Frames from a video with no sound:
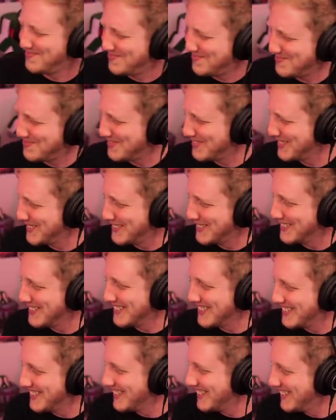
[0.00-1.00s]

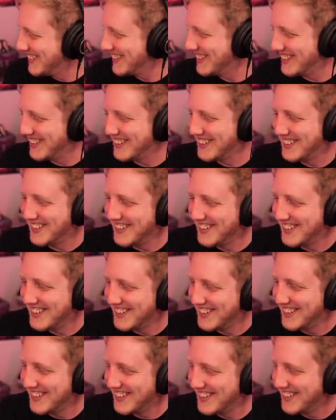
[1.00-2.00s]

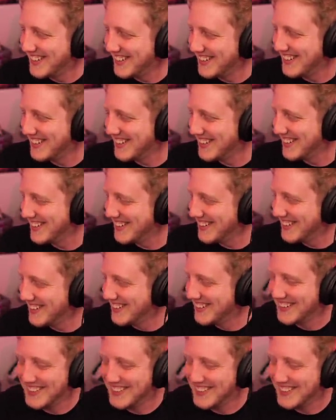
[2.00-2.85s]
No one is speaking in this clip.